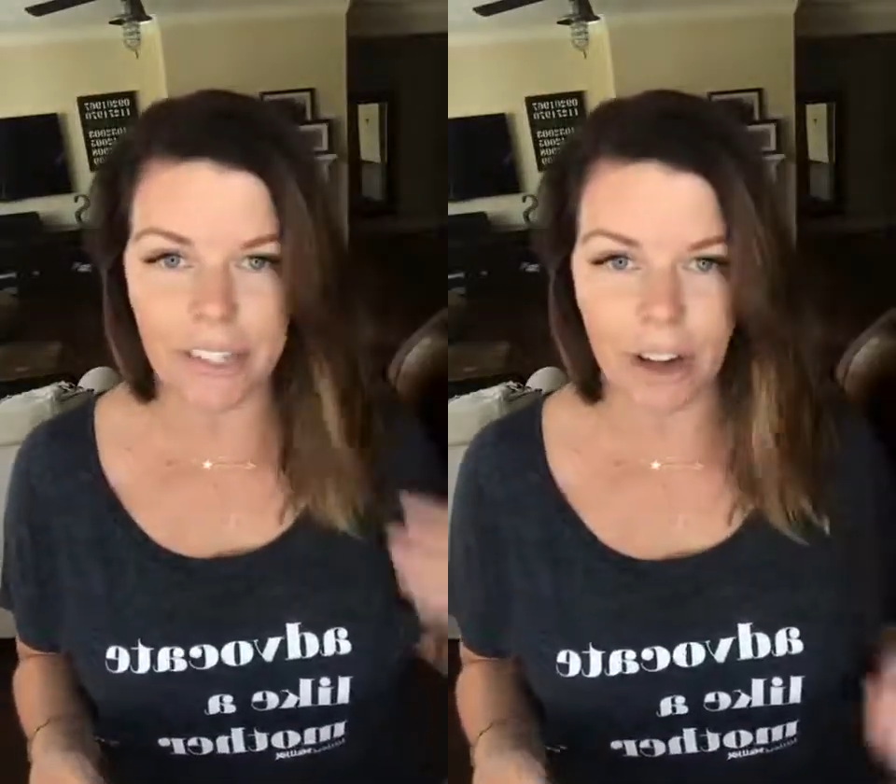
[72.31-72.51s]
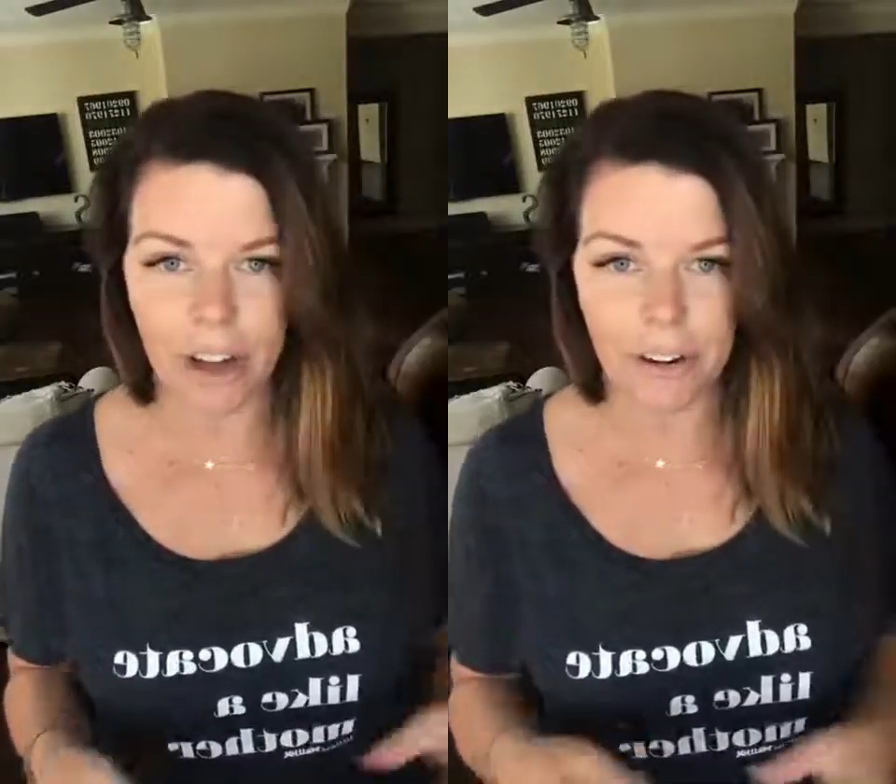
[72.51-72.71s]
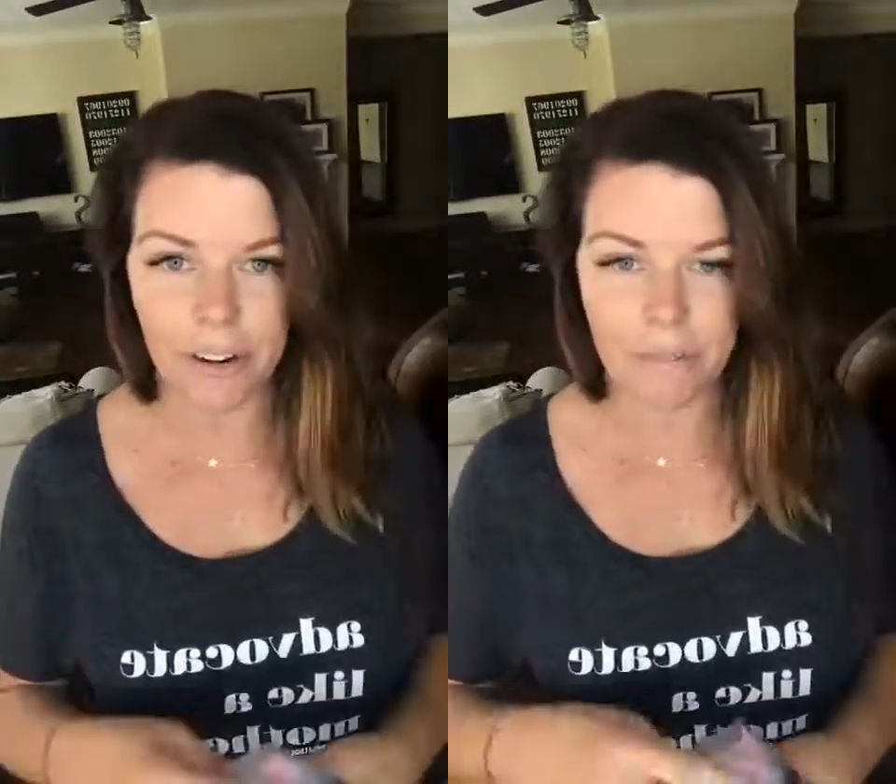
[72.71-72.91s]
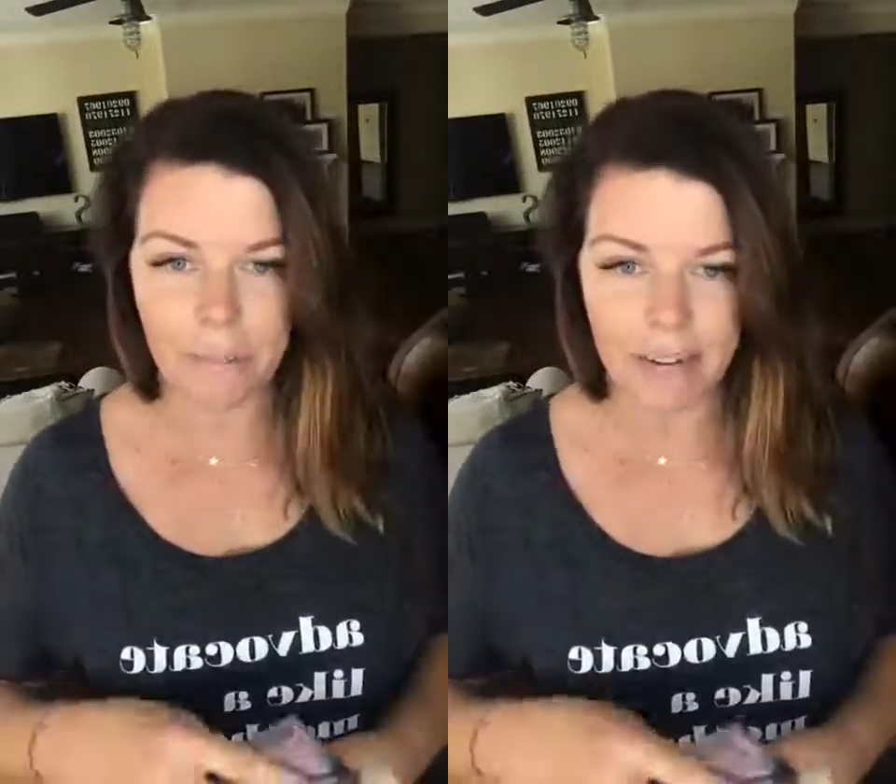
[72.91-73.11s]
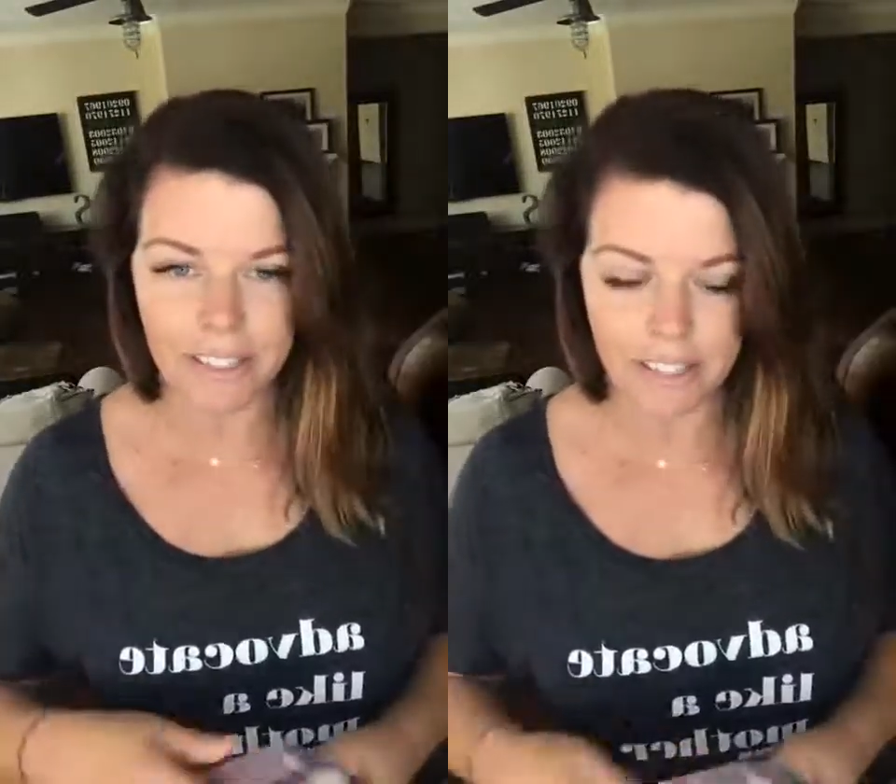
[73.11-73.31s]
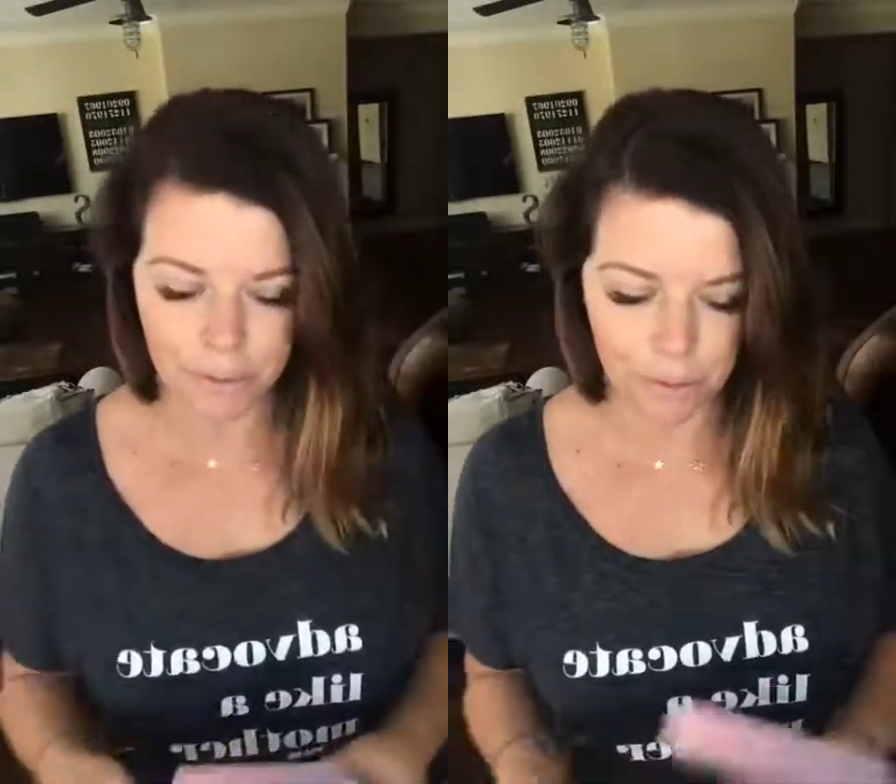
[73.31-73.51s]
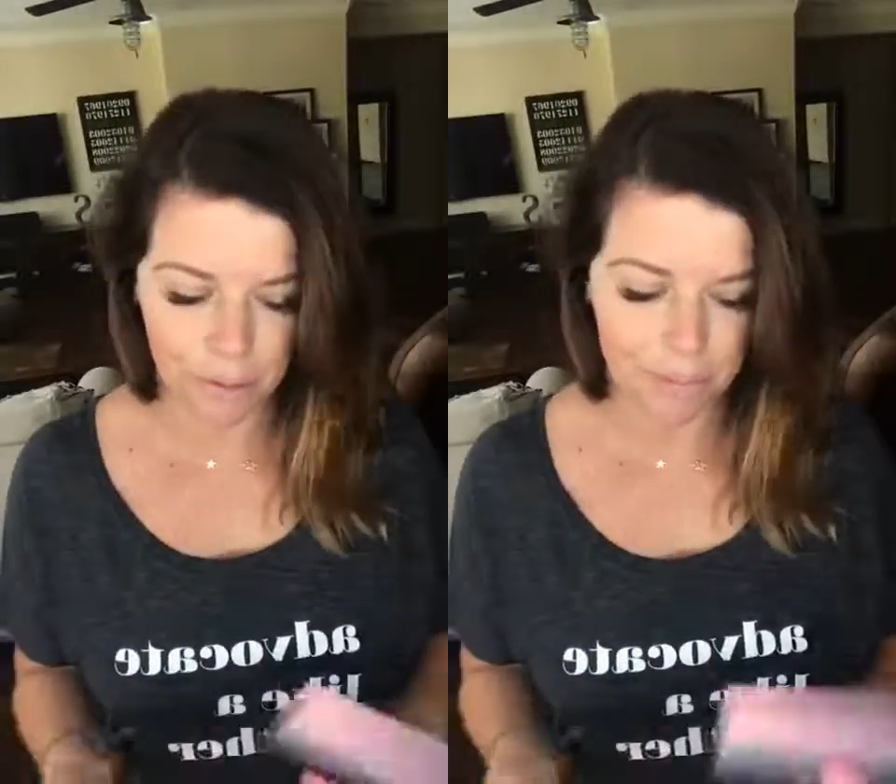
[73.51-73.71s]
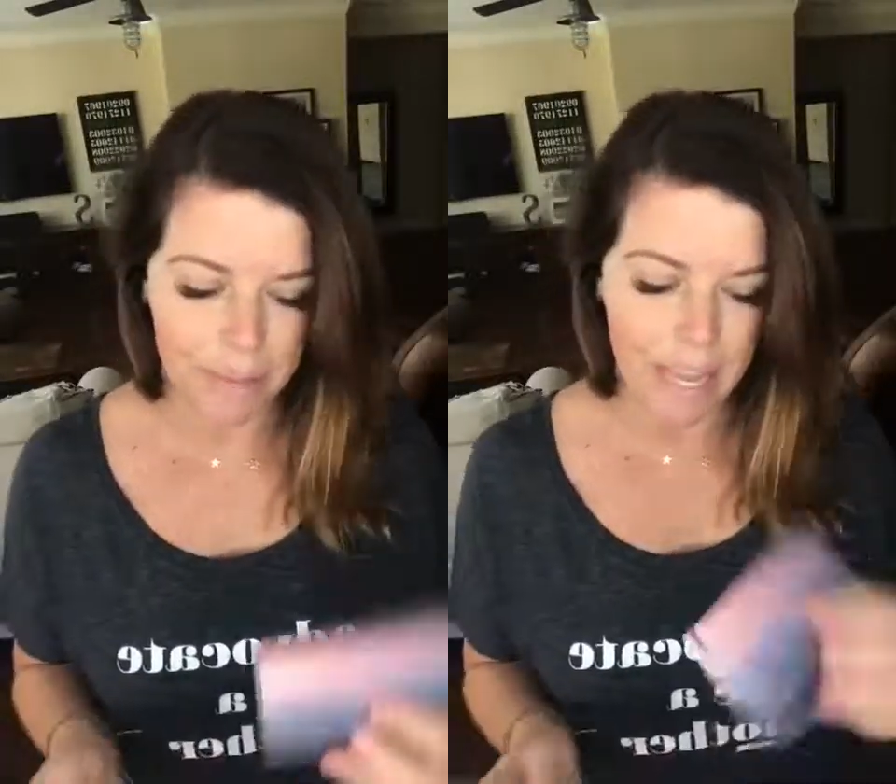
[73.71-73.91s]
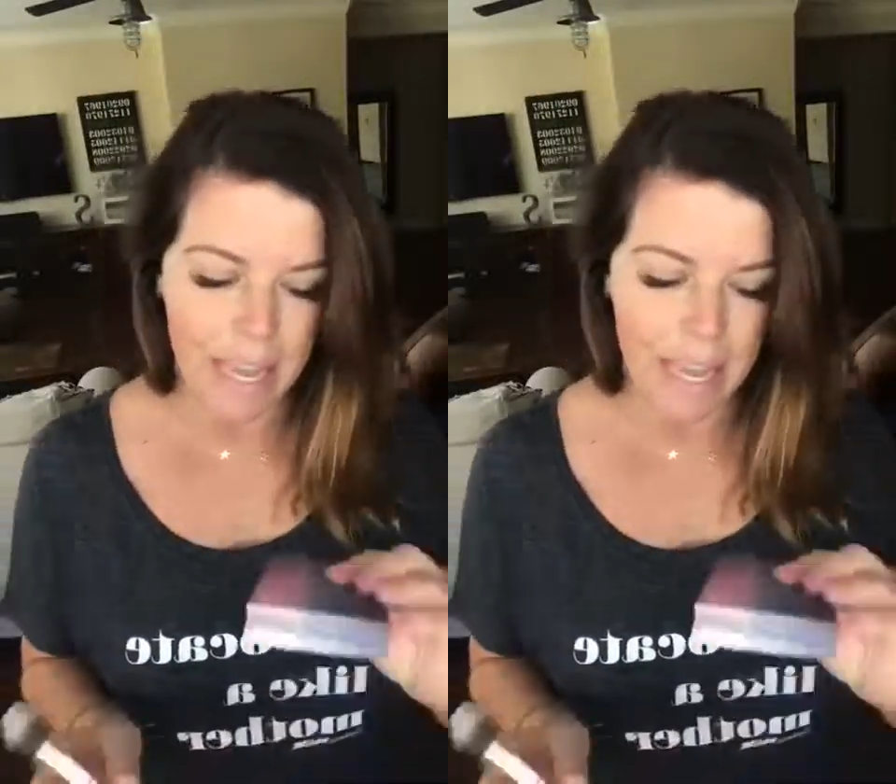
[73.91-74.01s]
in honor of back to school.